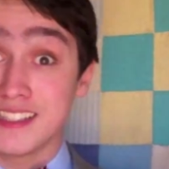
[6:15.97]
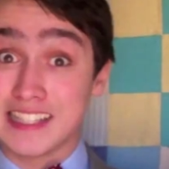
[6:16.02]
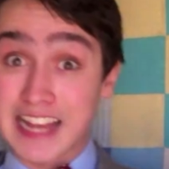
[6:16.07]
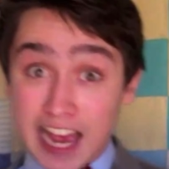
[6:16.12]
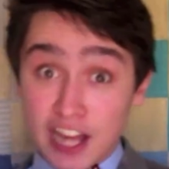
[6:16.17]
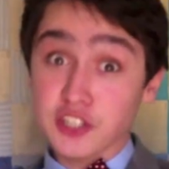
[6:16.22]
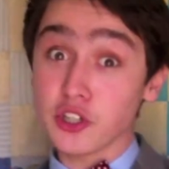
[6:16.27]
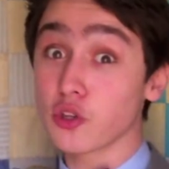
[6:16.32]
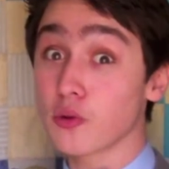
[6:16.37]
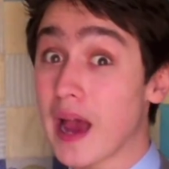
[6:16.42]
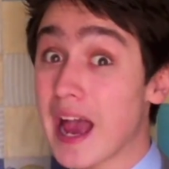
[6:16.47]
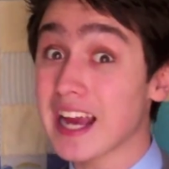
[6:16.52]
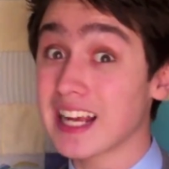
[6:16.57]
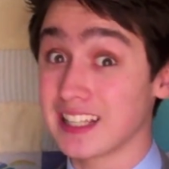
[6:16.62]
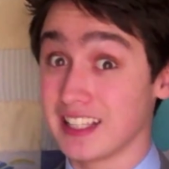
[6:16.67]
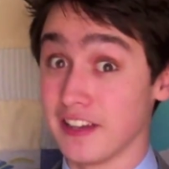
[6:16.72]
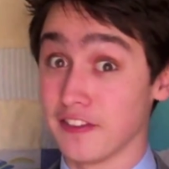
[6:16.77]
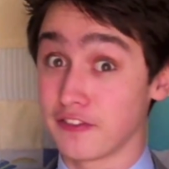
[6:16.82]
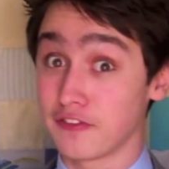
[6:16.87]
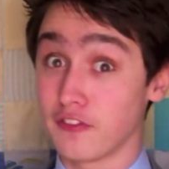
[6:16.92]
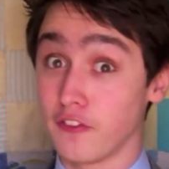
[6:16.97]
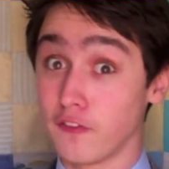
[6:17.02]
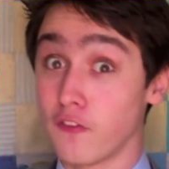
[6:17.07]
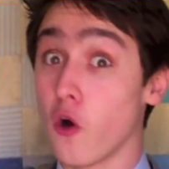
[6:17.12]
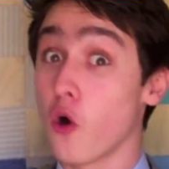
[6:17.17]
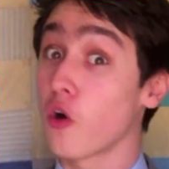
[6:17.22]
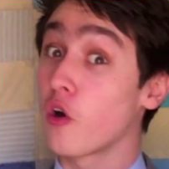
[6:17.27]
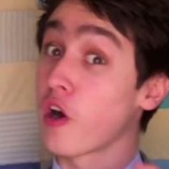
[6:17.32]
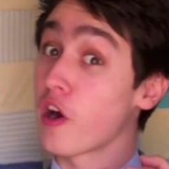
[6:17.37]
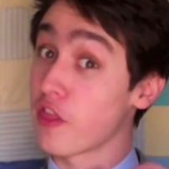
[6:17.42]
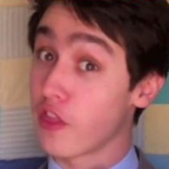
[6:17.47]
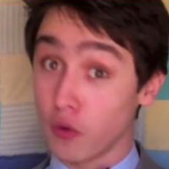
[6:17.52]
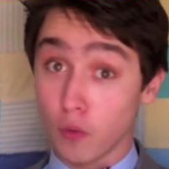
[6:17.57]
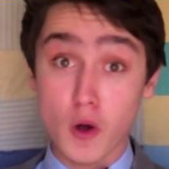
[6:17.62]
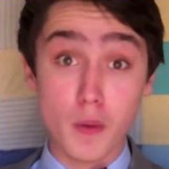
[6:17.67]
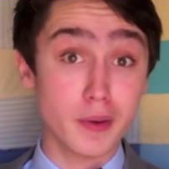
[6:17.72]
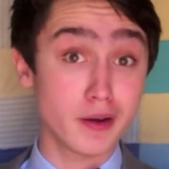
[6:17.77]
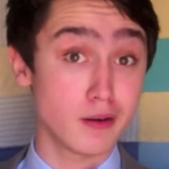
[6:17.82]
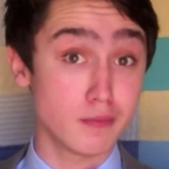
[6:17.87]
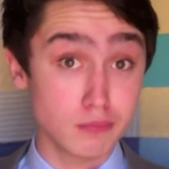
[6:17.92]
Daniel Radcliffe for The
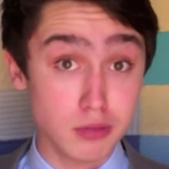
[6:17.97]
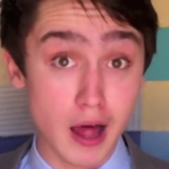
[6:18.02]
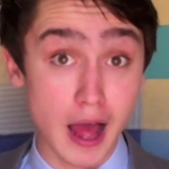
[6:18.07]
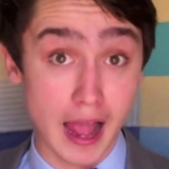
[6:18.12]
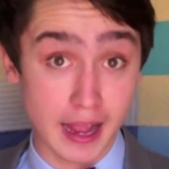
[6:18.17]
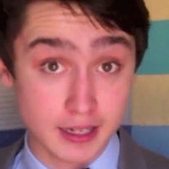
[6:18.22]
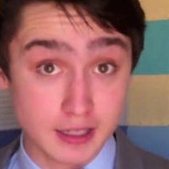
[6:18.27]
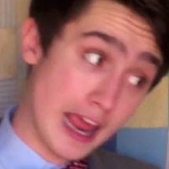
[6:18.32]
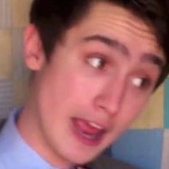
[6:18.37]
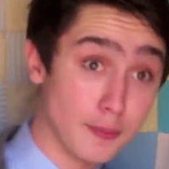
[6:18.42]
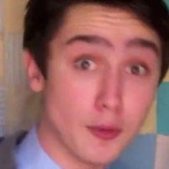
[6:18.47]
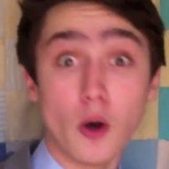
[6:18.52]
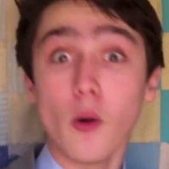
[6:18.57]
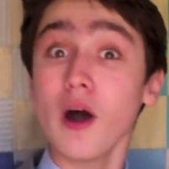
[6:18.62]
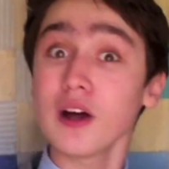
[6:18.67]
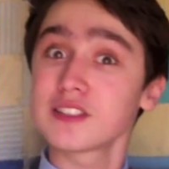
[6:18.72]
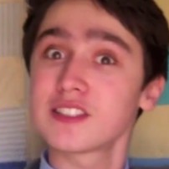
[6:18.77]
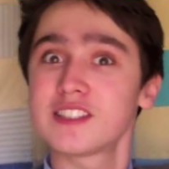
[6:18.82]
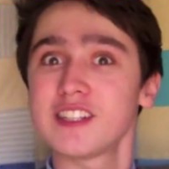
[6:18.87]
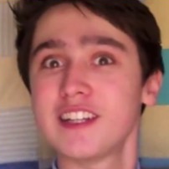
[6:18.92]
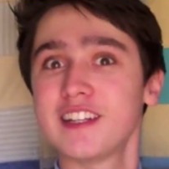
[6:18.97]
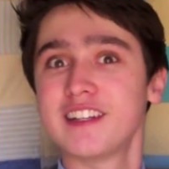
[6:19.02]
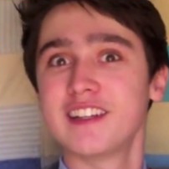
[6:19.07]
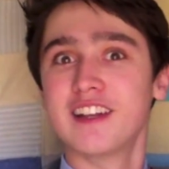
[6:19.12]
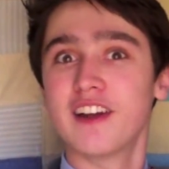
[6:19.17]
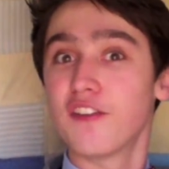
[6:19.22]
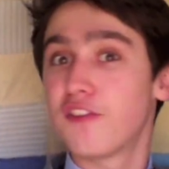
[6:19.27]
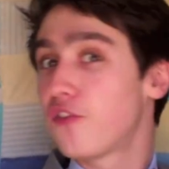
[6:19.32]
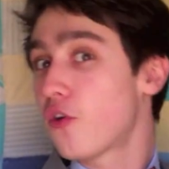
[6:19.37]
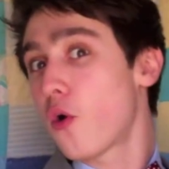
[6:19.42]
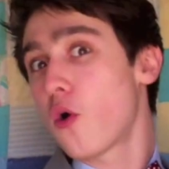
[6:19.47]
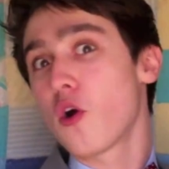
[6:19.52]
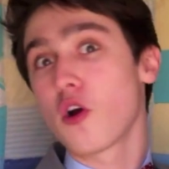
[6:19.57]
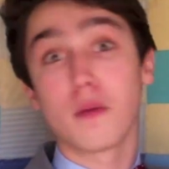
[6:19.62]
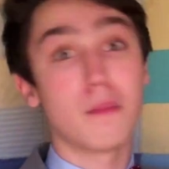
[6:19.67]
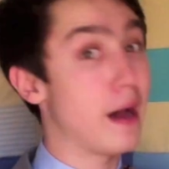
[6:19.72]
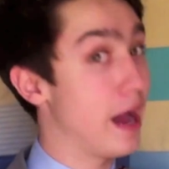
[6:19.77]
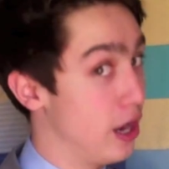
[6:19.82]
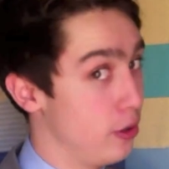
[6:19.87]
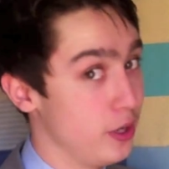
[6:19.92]
Woman in Black, Emma Watson for
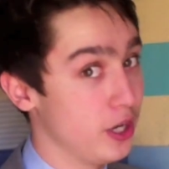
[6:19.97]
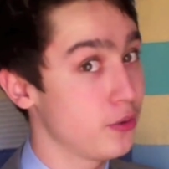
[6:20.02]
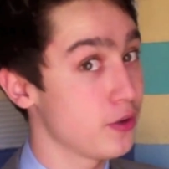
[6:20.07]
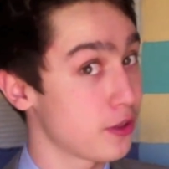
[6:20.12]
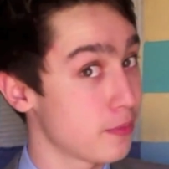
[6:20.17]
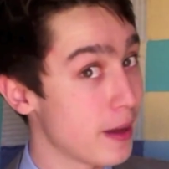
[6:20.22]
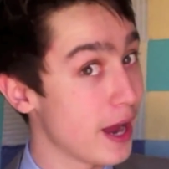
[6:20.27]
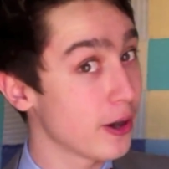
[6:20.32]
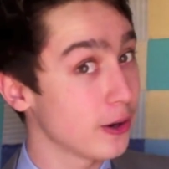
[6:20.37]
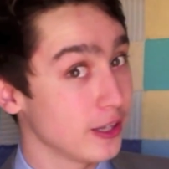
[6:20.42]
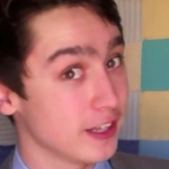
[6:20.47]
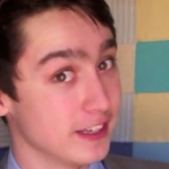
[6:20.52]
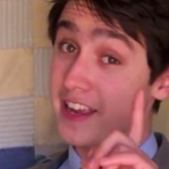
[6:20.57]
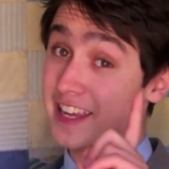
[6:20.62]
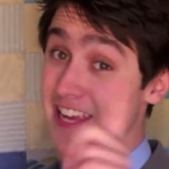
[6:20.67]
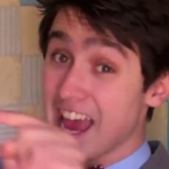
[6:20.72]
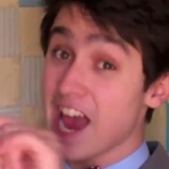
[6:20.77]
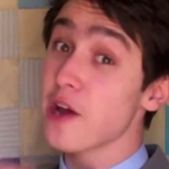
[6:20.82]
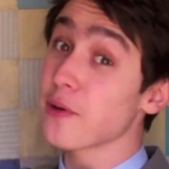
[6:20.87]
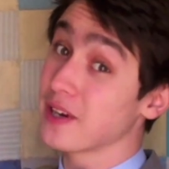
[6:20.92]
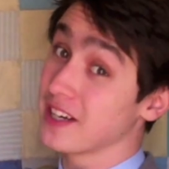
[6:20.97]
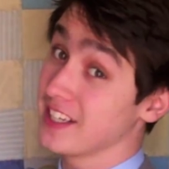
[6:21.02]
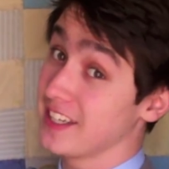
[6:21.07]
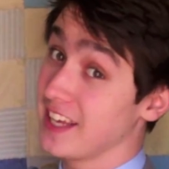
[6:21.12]
My Week with Marilyn, Karen